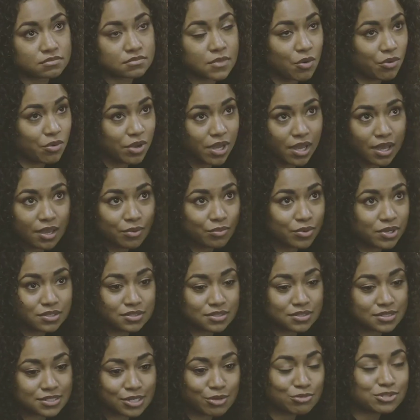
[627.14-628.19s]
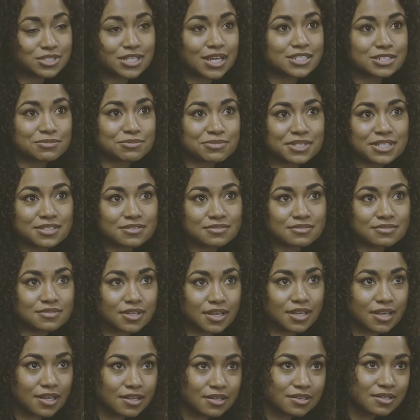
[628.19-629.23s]
Okay, well, it's no judgment.
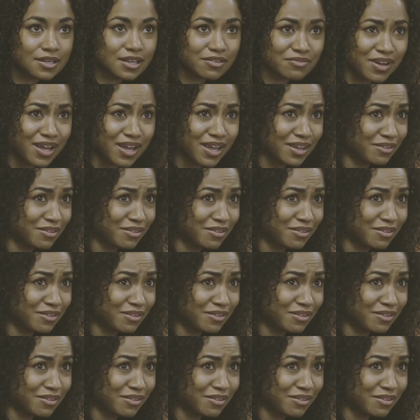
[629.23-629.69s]
And if I